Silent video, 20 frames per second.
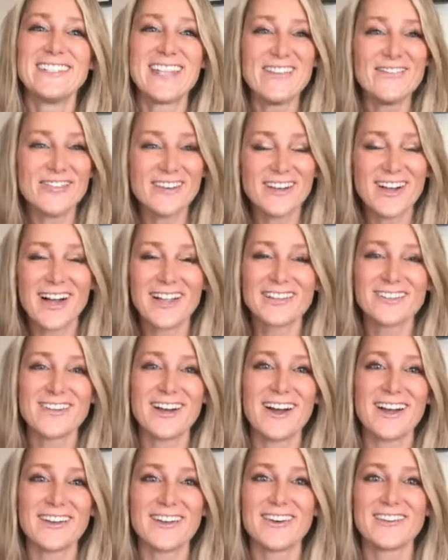Denver,
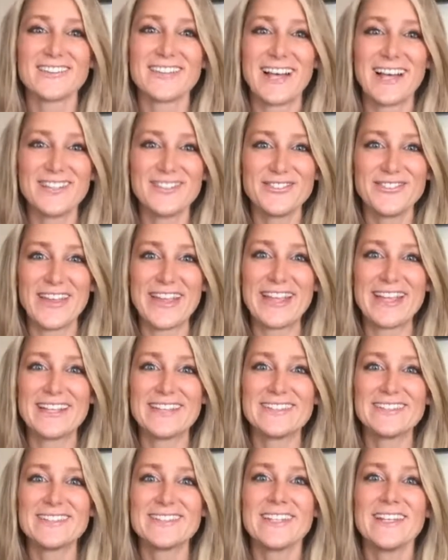Colorado, Las
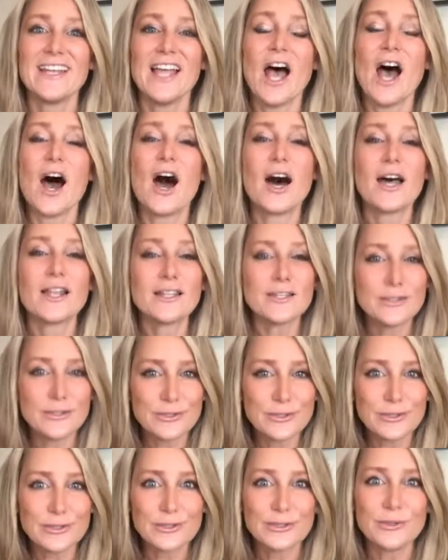Vegas,
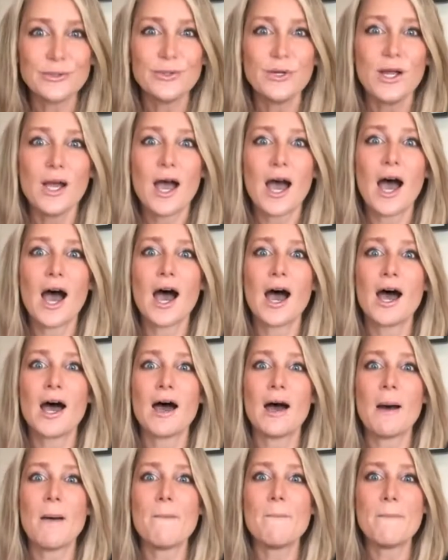Honolulu,
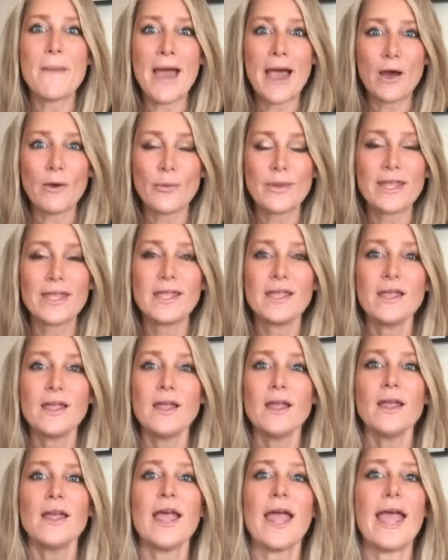Maui,
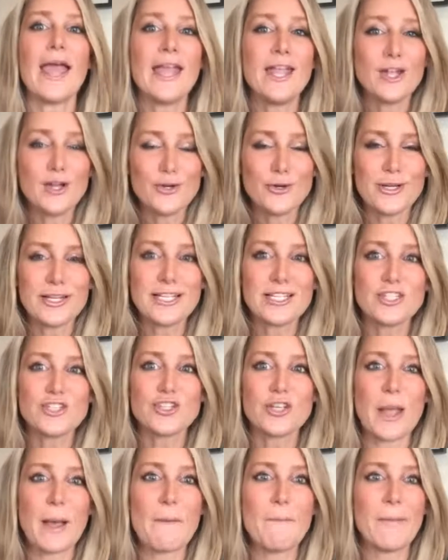
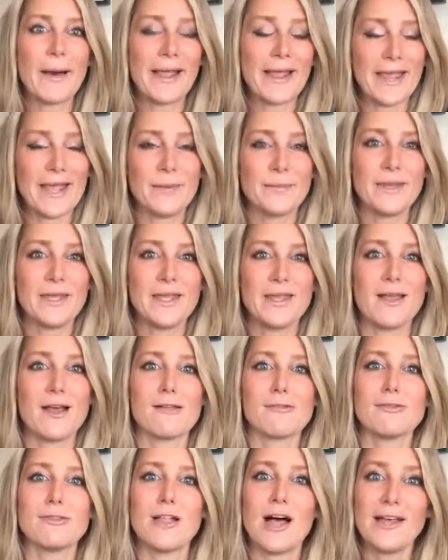Anchorage, Miami,
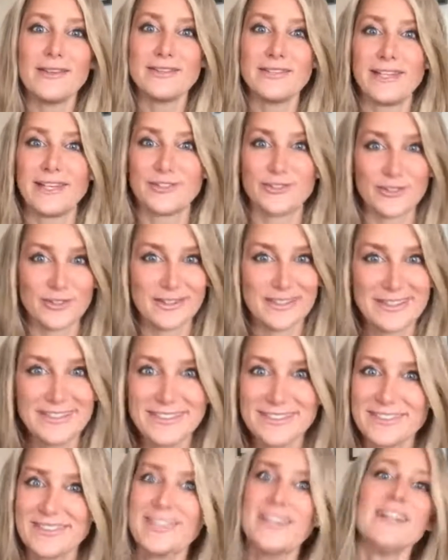Los Angeles,